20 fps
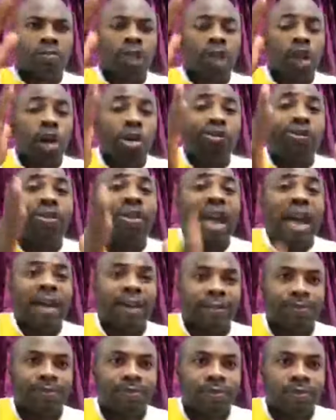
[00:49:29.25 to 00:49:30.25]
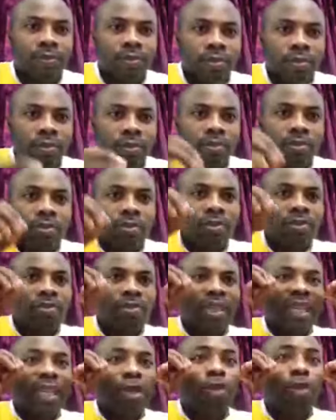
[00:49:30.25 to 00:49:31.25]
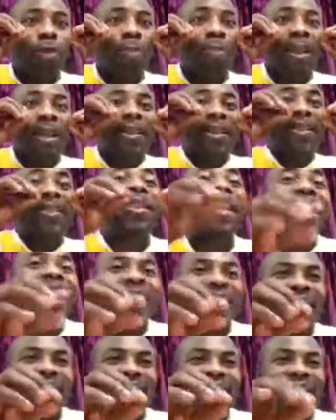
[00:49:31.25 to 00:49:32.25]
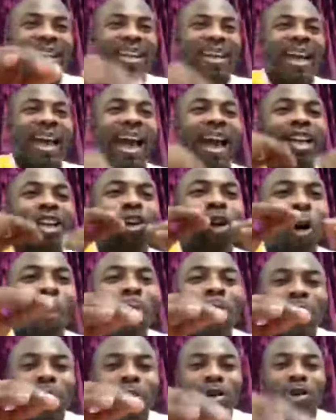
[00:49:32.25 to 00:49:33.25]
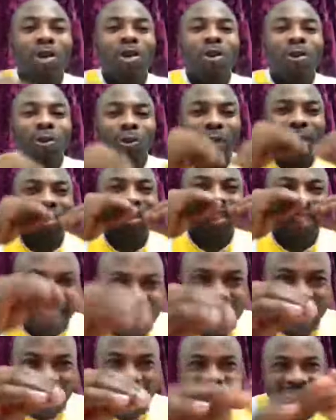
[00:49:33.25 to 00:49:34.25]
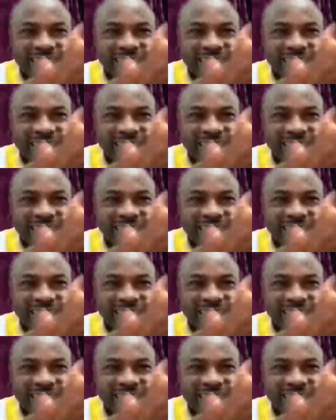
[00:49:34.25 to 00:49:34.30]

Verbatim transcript: because there he will meet thee and commune with thee.